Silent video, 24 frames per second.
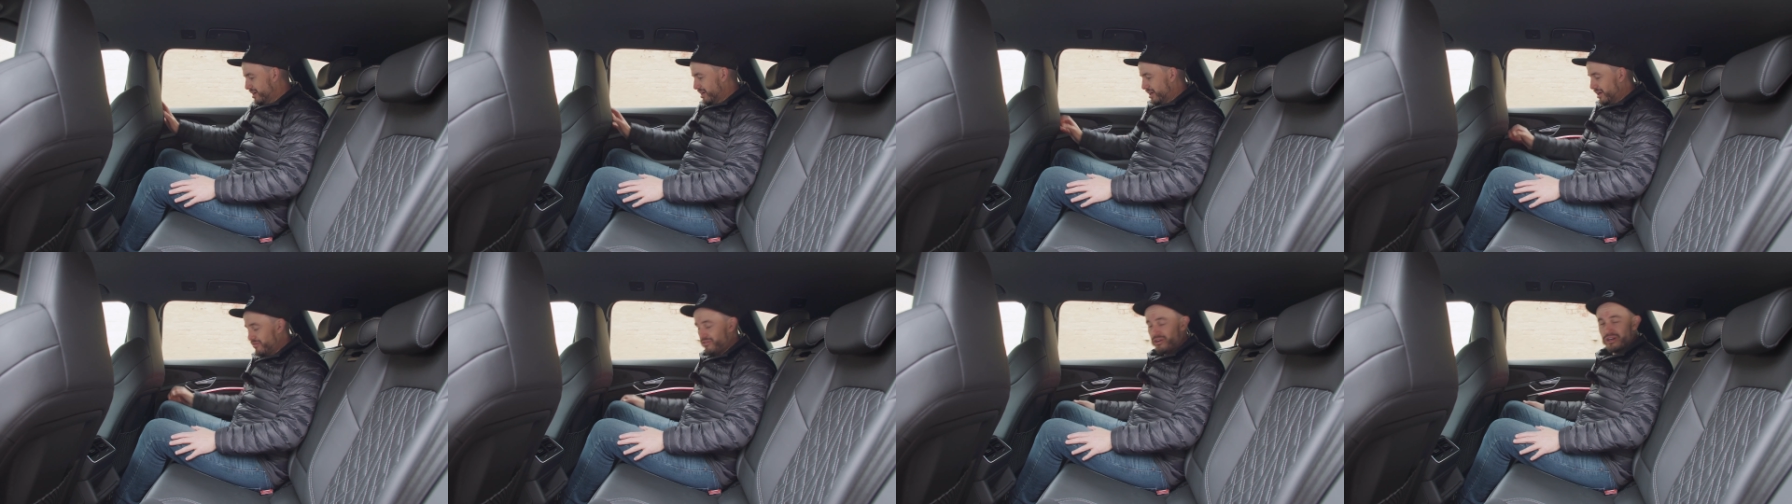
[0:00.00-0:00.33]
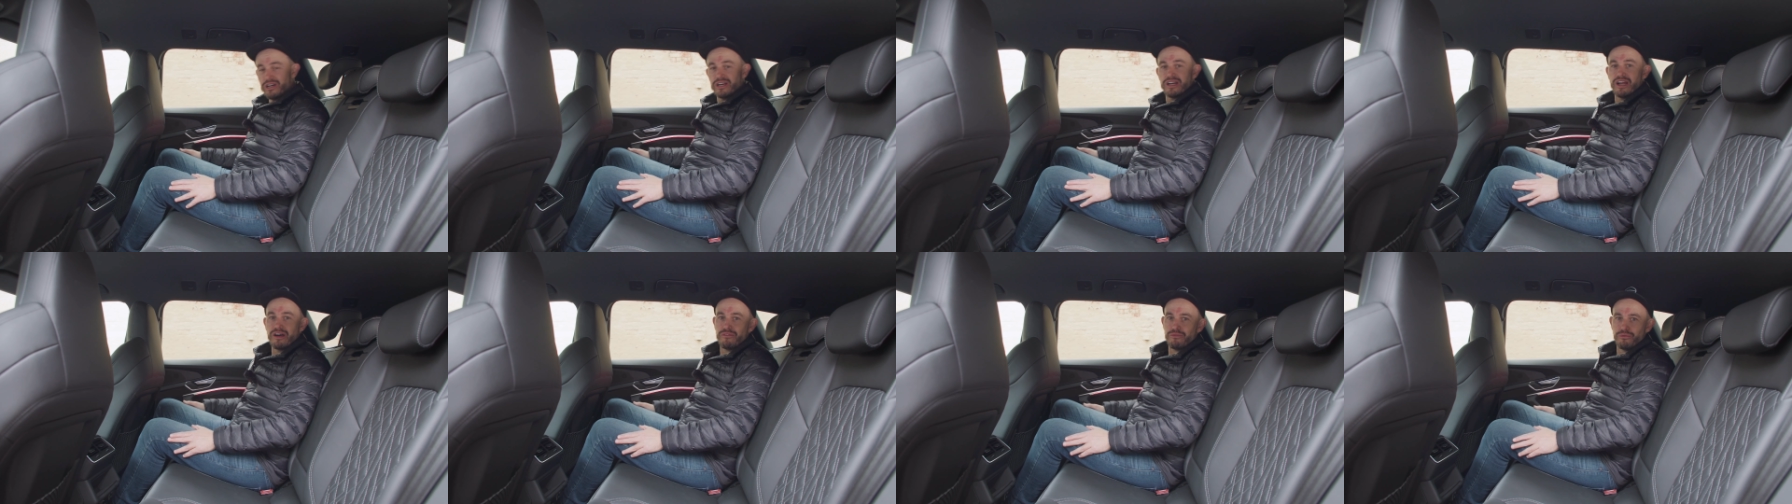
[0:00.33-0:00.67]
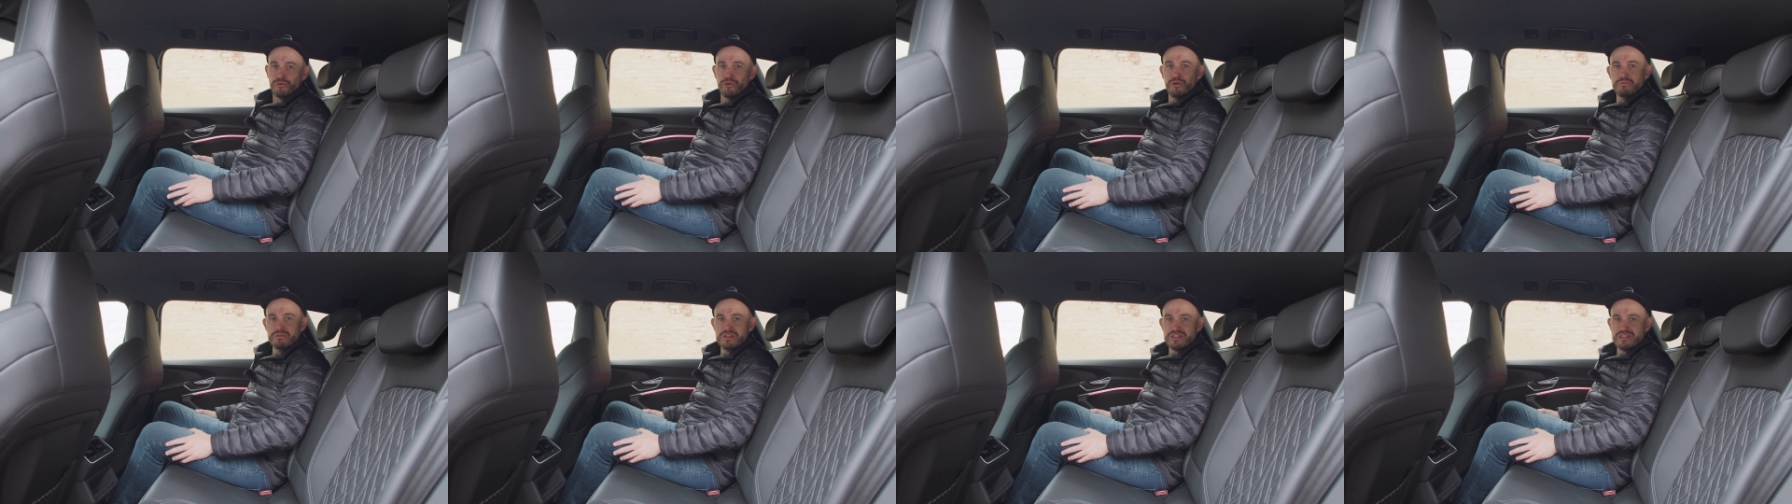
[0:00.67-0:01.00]
I've got enough
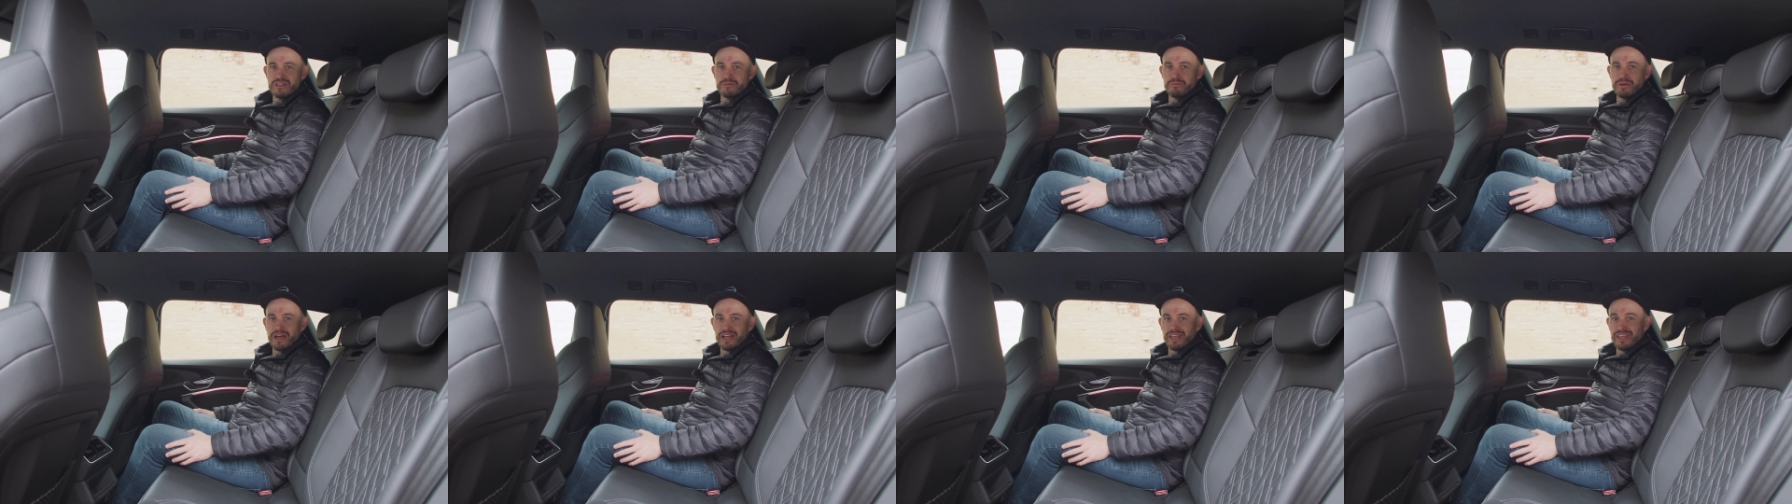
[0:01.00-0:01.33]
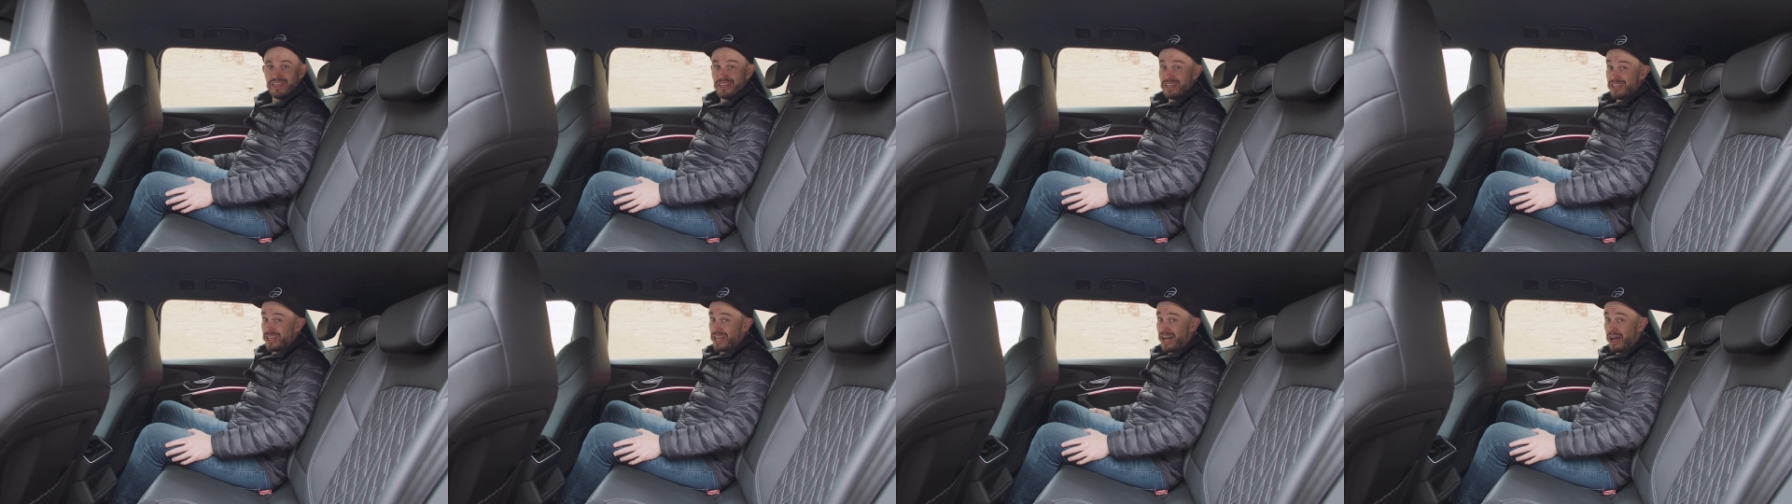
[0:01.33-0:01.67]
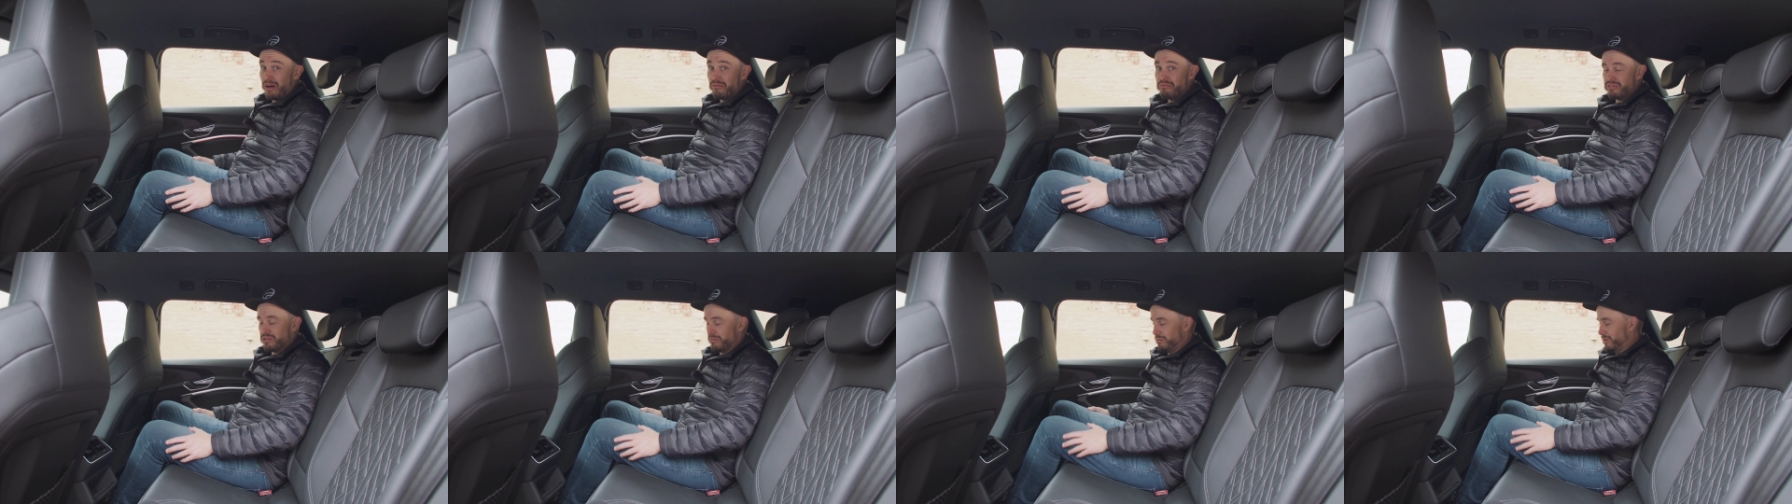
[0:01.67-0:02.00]
room to sit back here
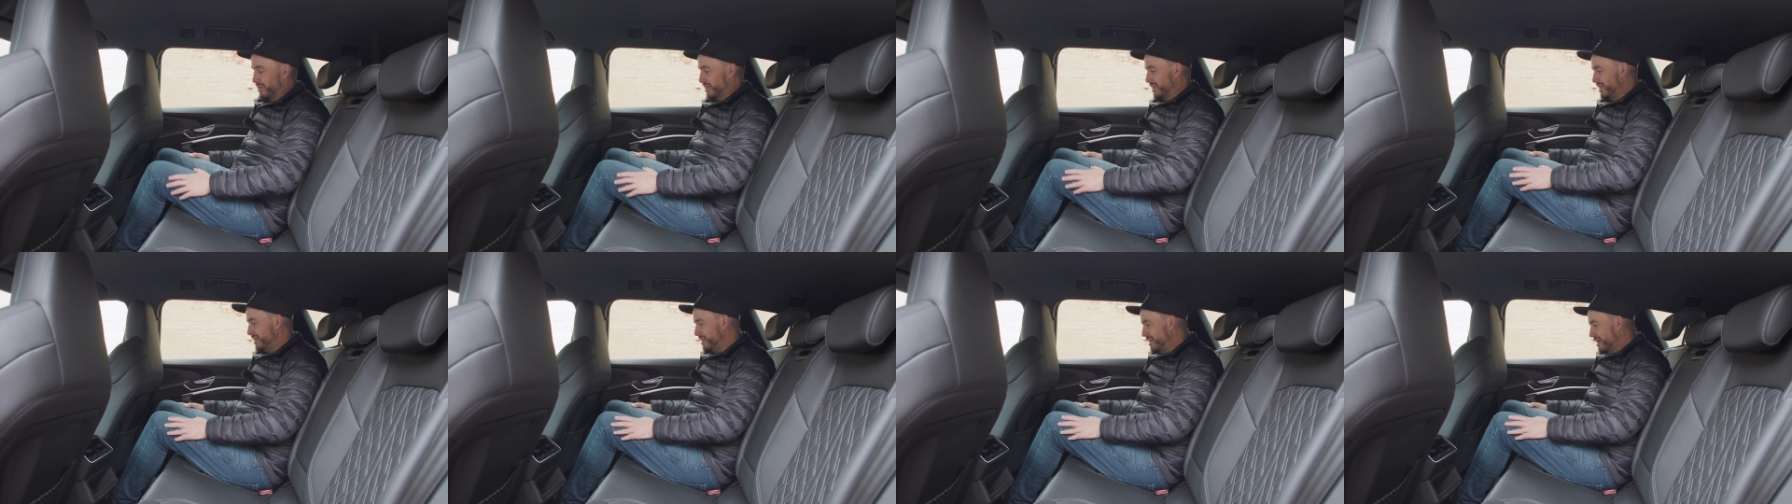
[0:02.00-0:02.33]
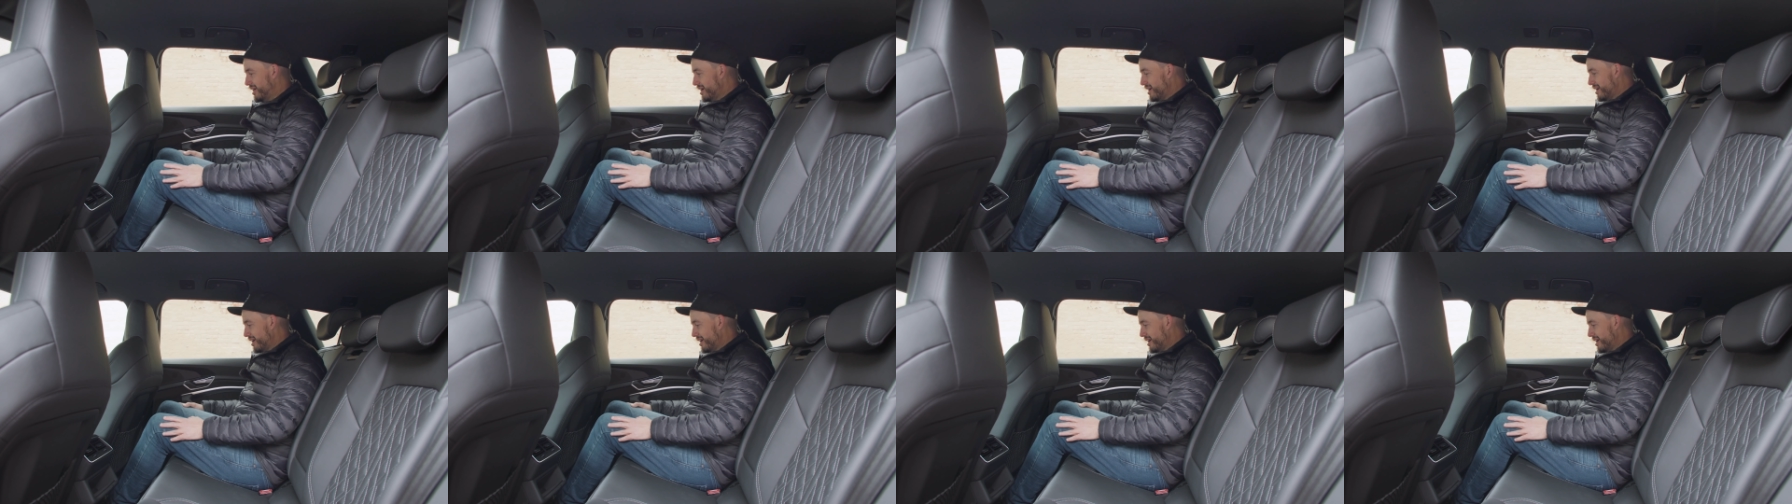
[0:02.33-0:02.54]
comfortably.